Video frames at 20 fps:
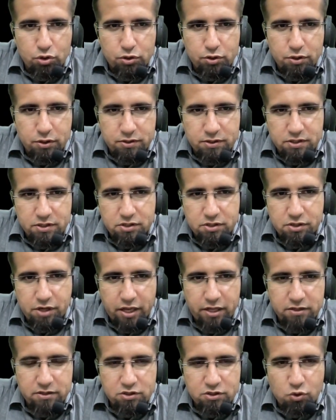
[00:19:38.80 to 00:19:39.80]
this is
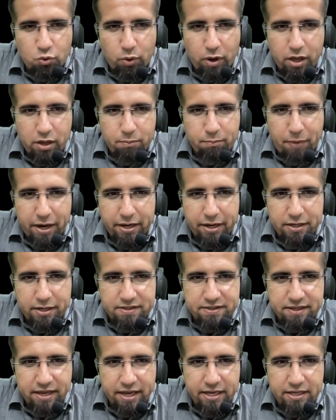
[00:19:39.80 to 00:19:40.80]
10 square
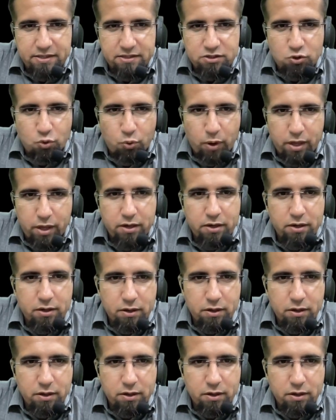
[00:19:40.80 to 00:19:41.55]
minus 8 square